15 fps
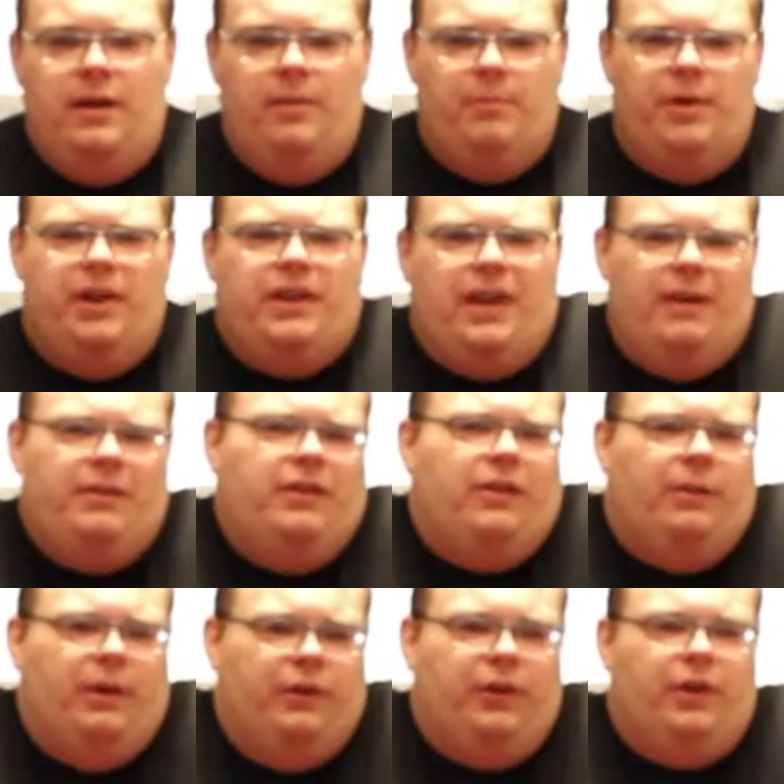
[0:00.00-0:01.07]
But that means
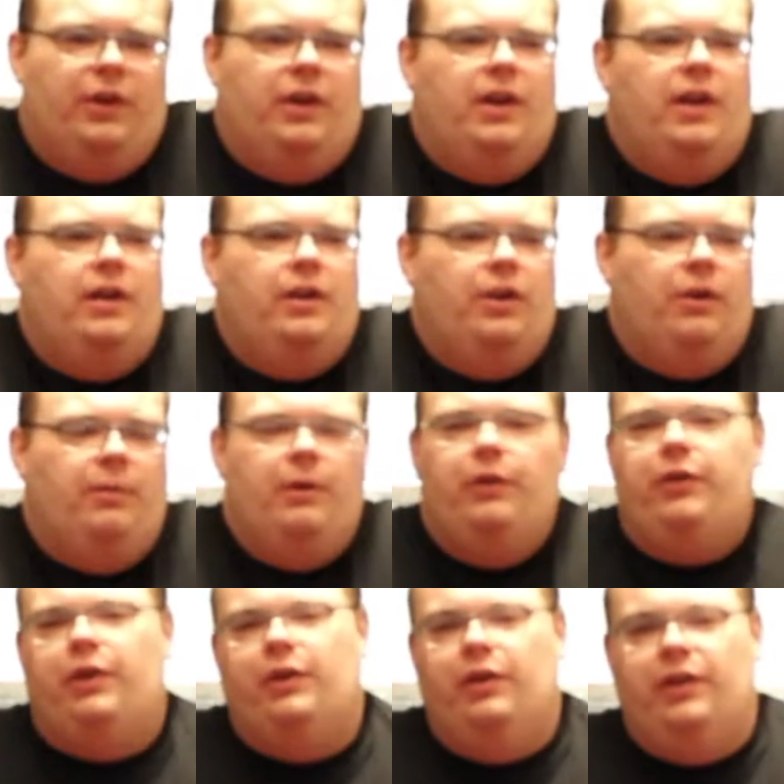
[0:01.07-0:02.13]
I'm also going
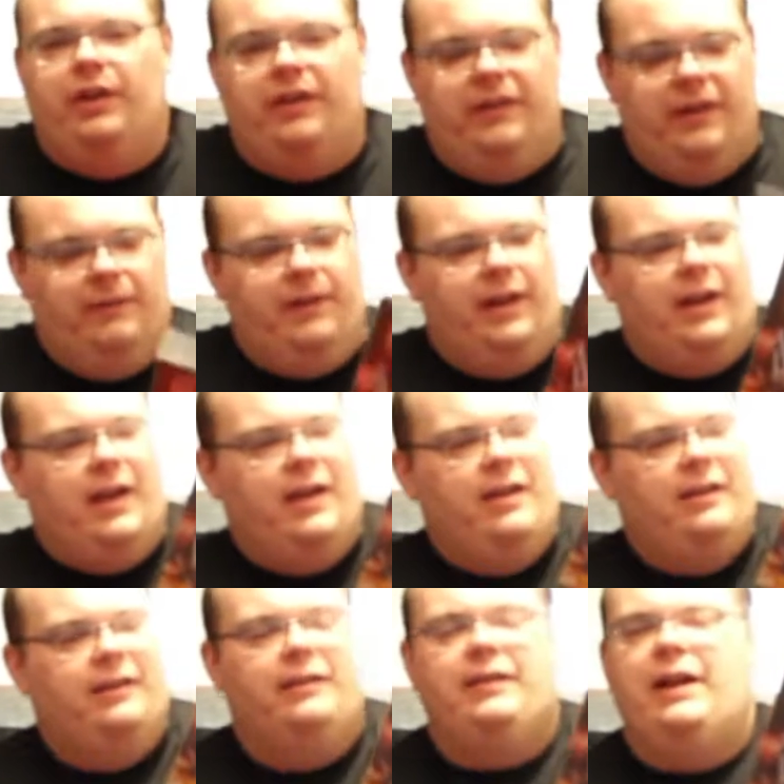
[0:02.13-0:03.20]
to look at stuff like
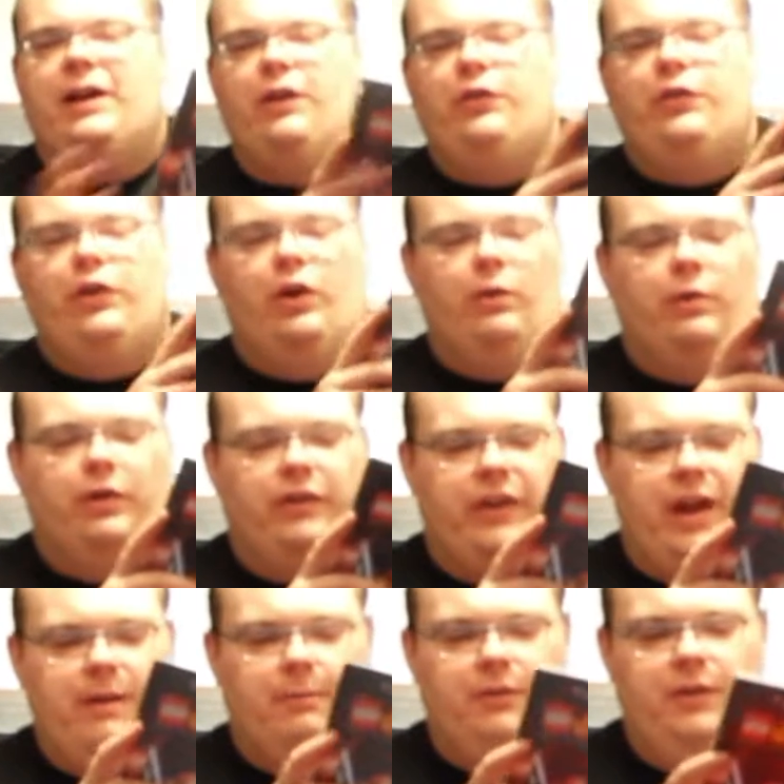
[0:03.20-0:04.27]
the Lego Star Wars
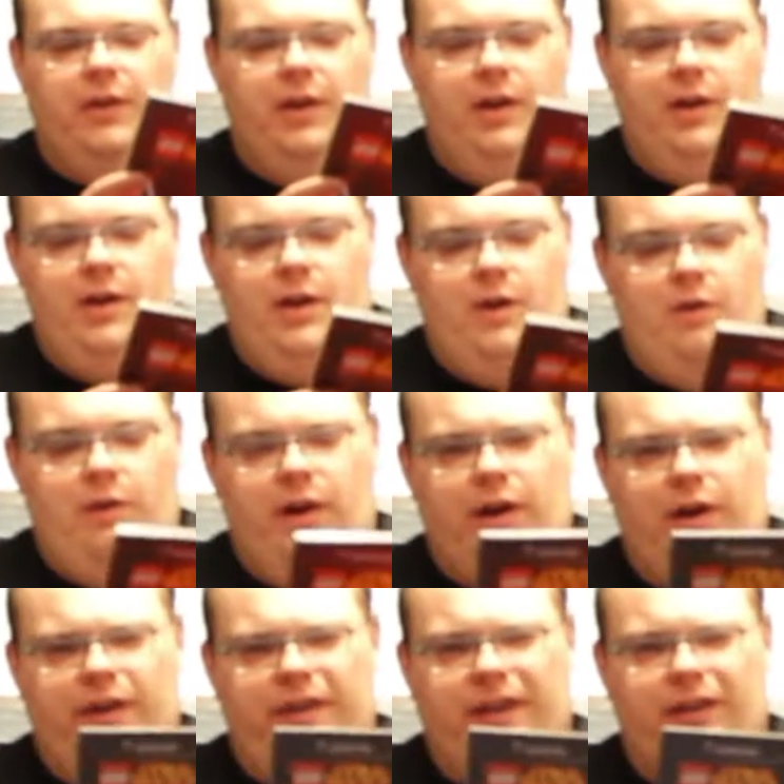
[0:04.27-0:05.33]
games. Right
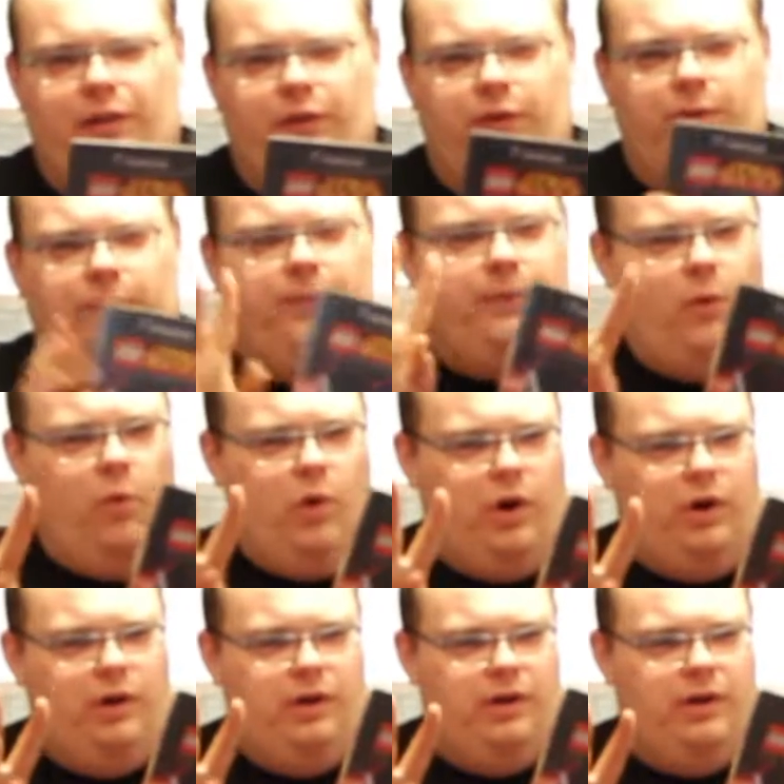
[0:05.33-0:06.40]
now I think there's
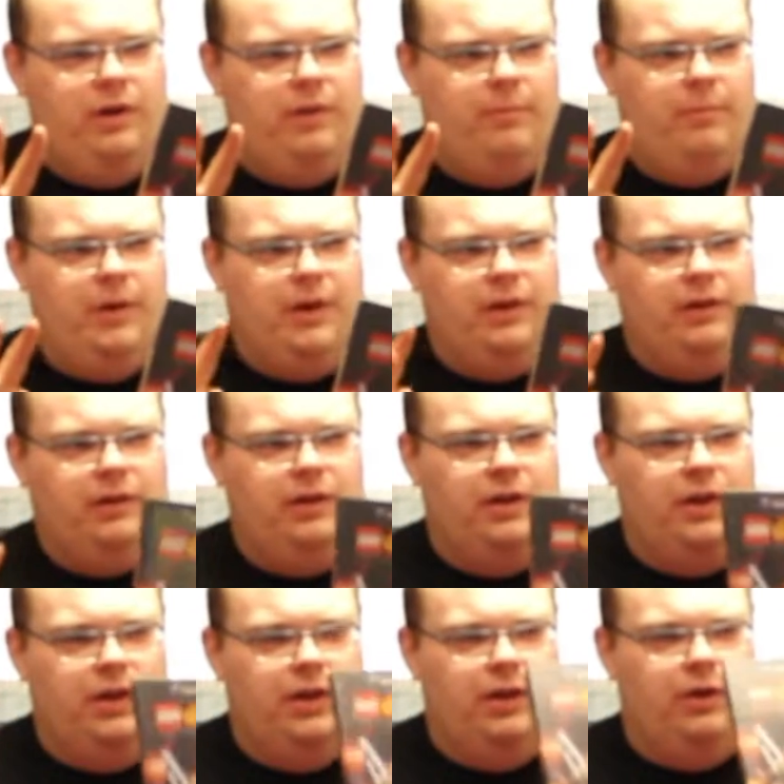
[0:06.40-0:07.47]
4, but
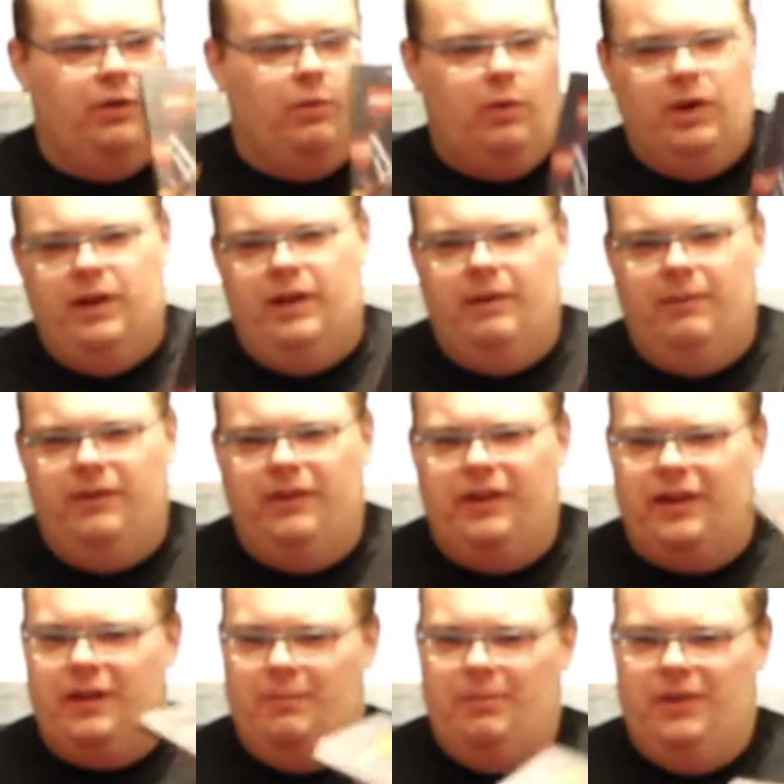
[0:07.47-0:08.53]
one of them is the
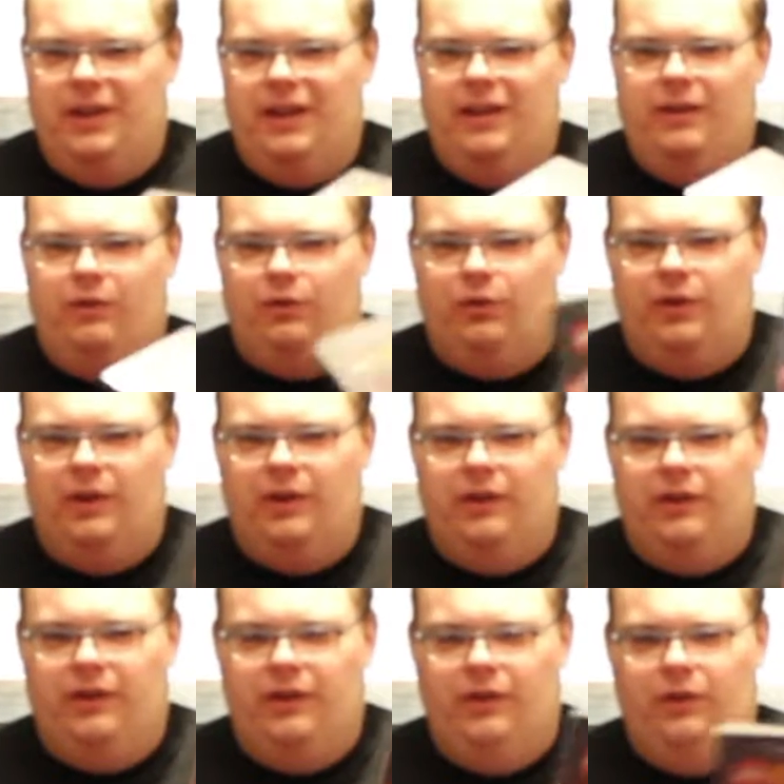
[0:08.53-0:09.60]
complete
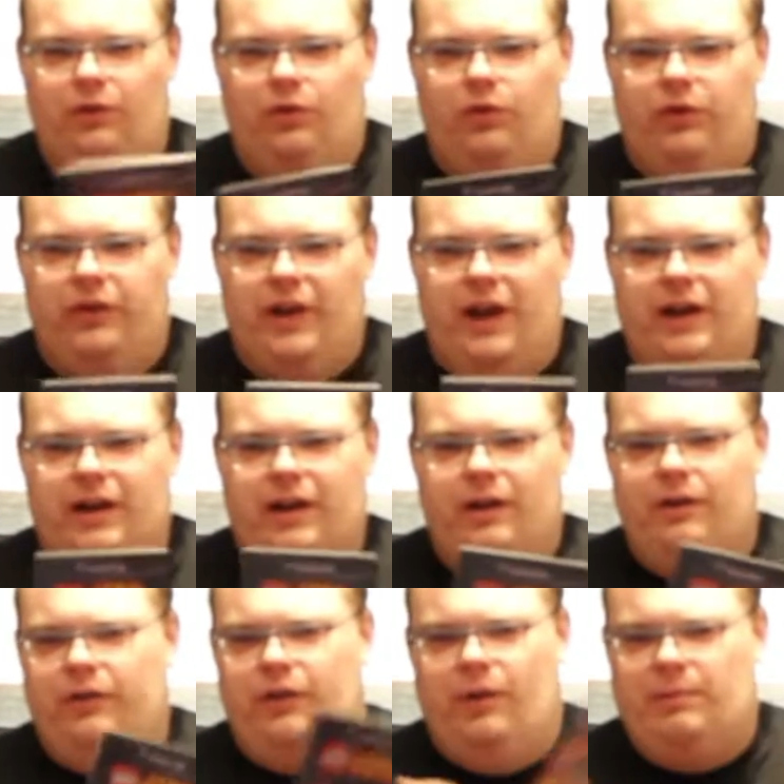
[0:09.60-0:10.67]

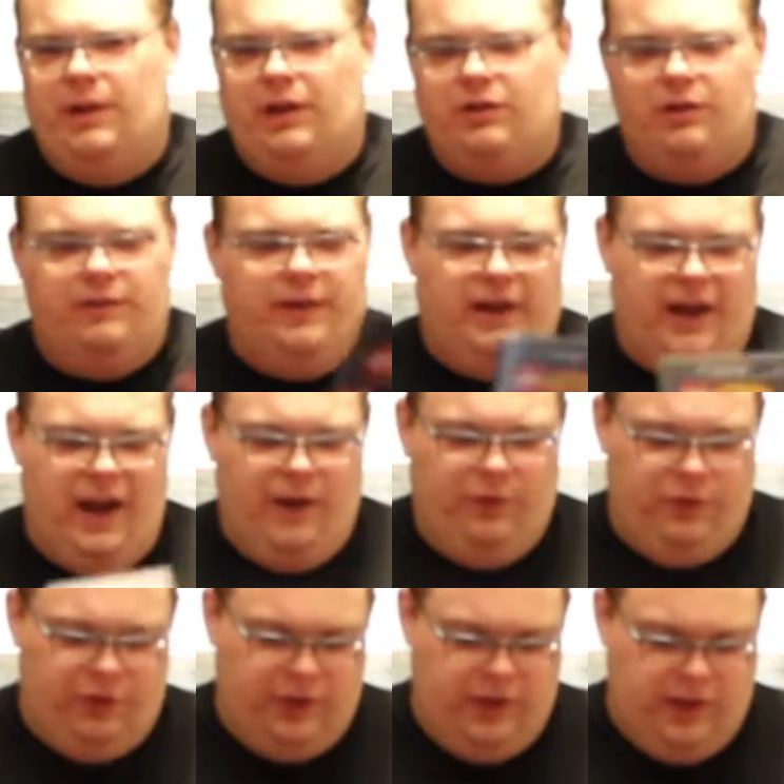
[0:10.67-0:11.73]
saga, so I'm not sure if that
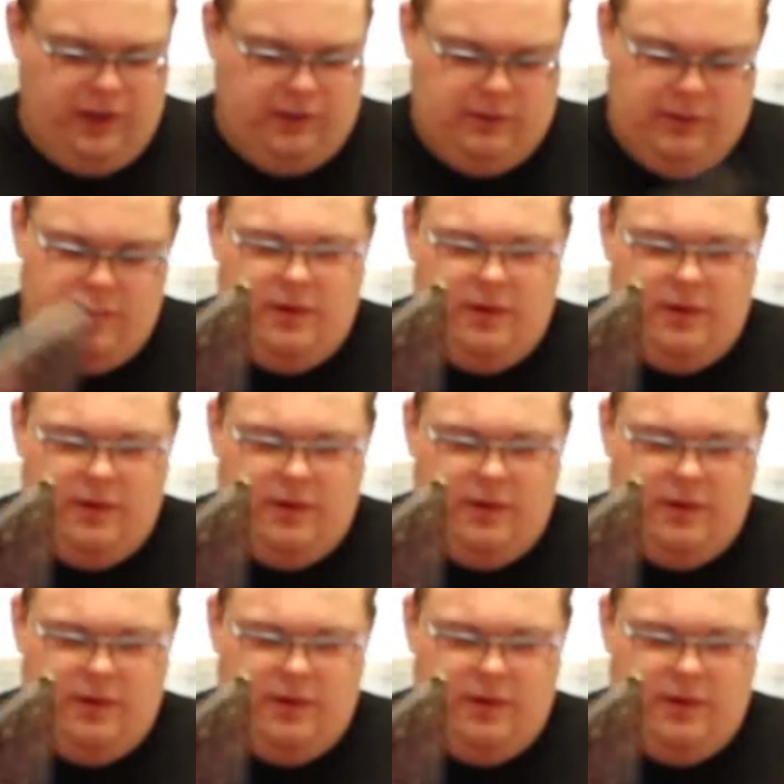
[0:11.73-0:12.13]
counts or not.